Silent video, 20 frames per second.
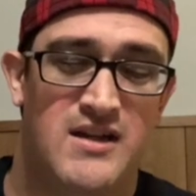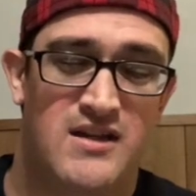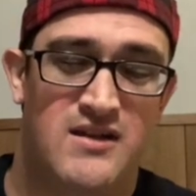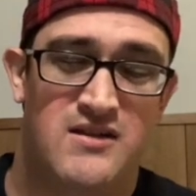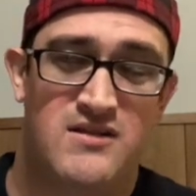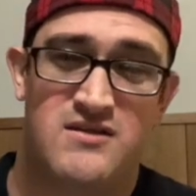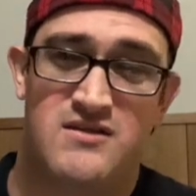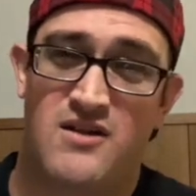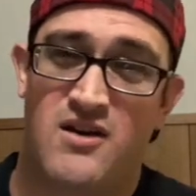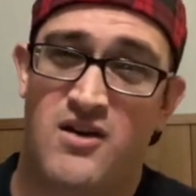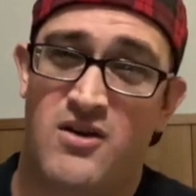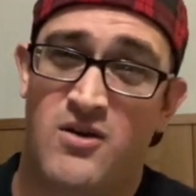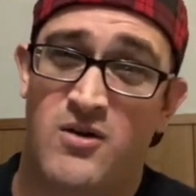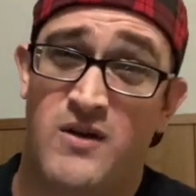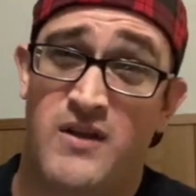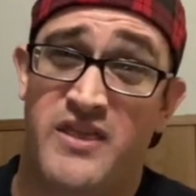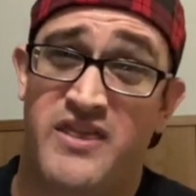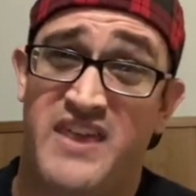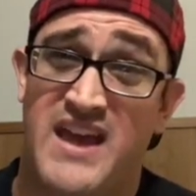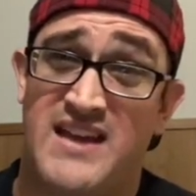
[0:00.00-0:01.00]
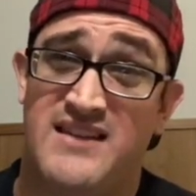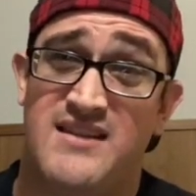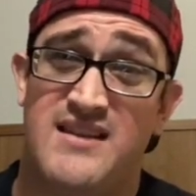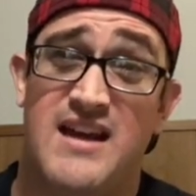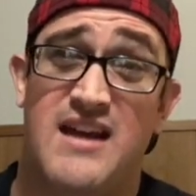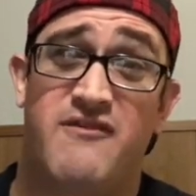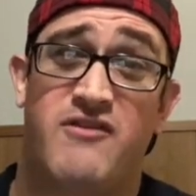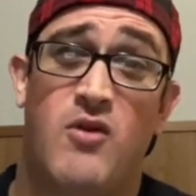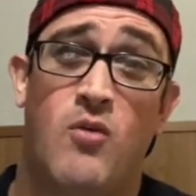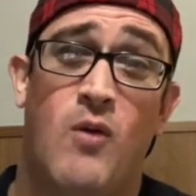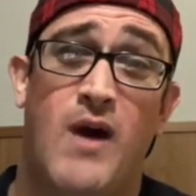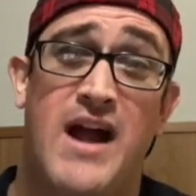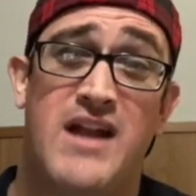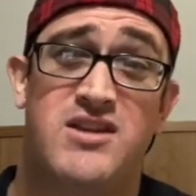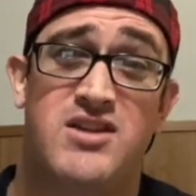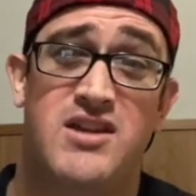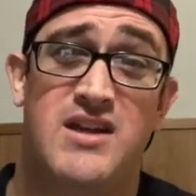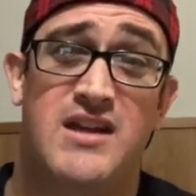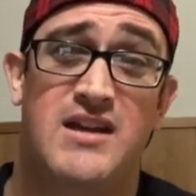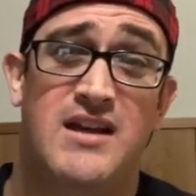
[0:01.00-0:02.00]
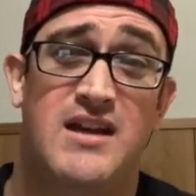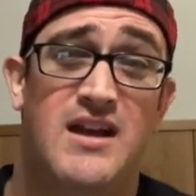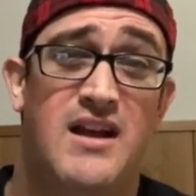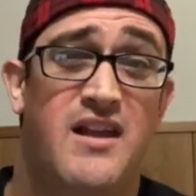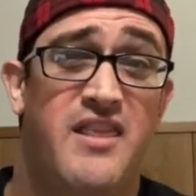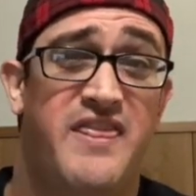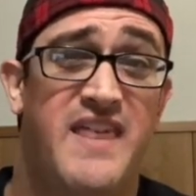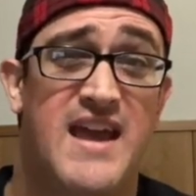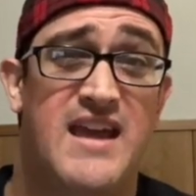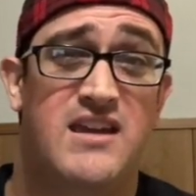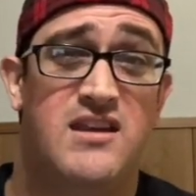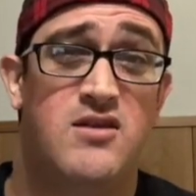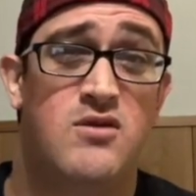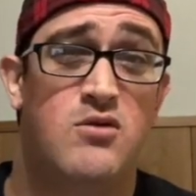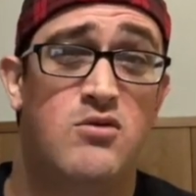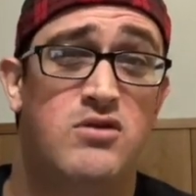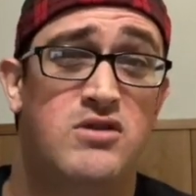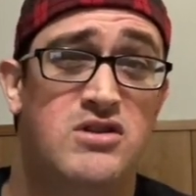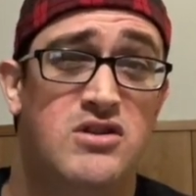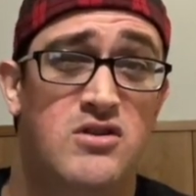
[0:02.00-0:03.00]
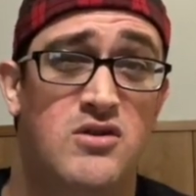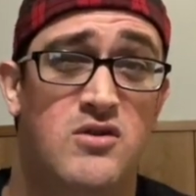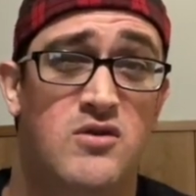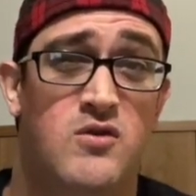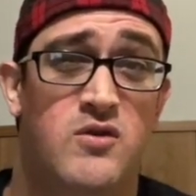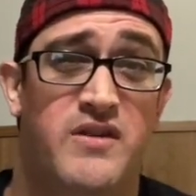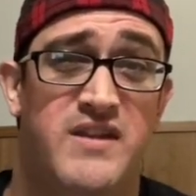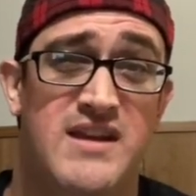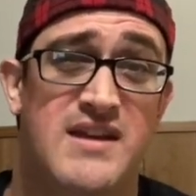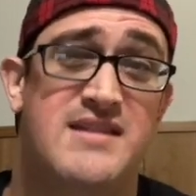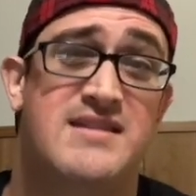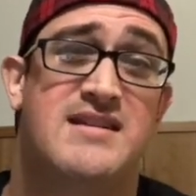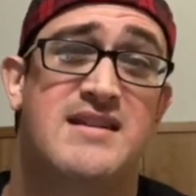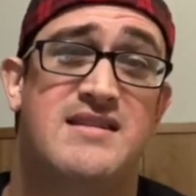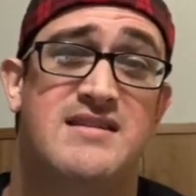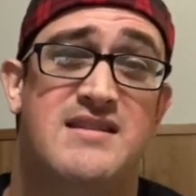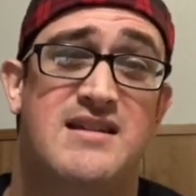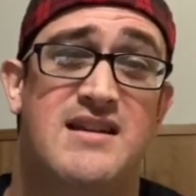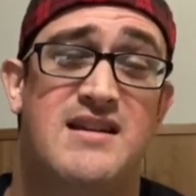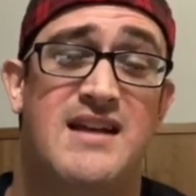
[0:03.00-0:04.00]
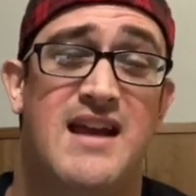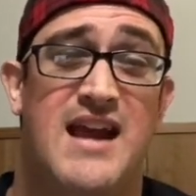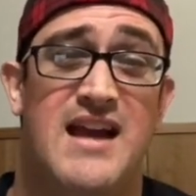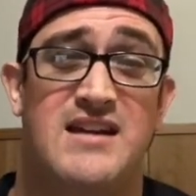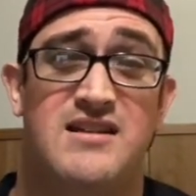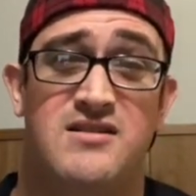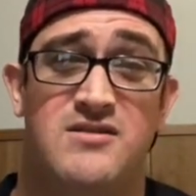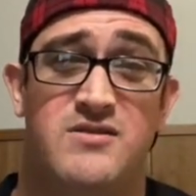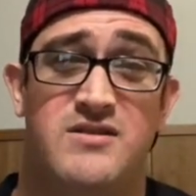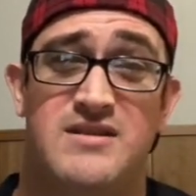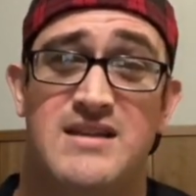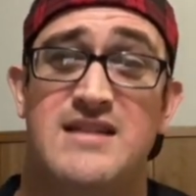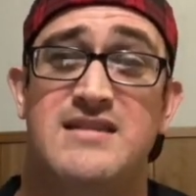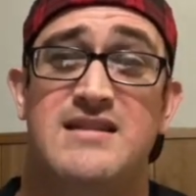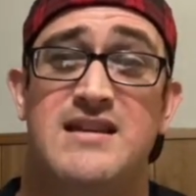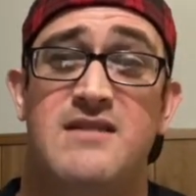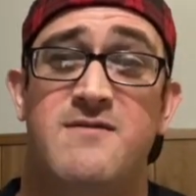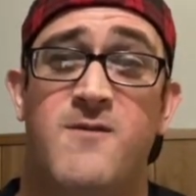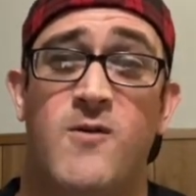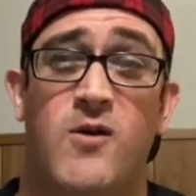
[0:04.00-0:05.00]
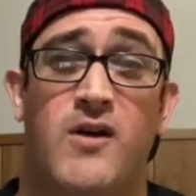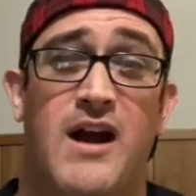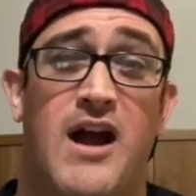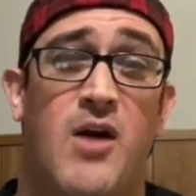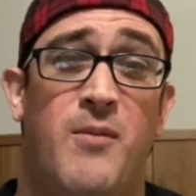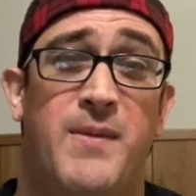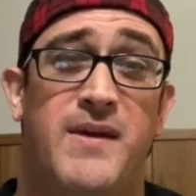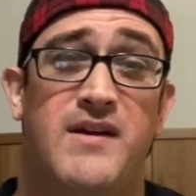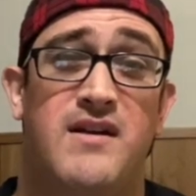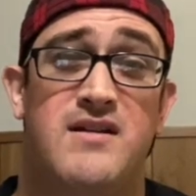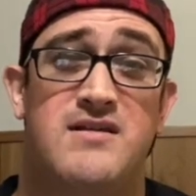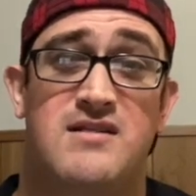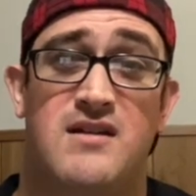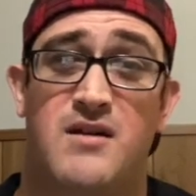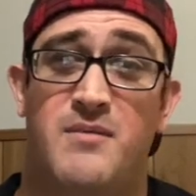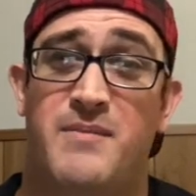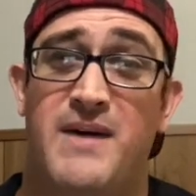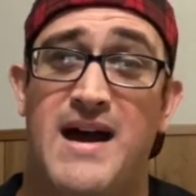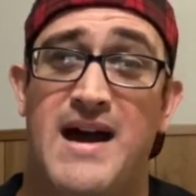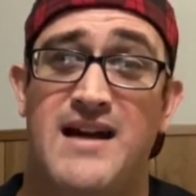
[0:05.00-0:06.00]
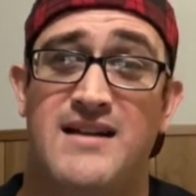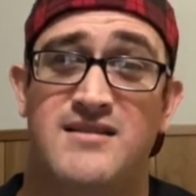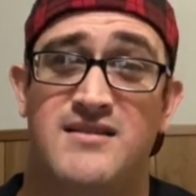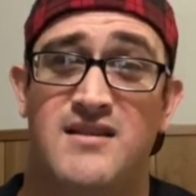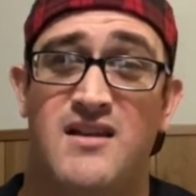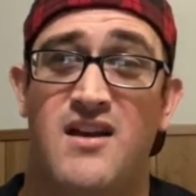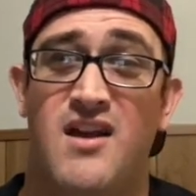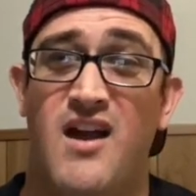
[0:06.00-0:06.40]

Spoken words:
So thanks again for watching. Thank you to the assistant and to Sissy for helping us unbox.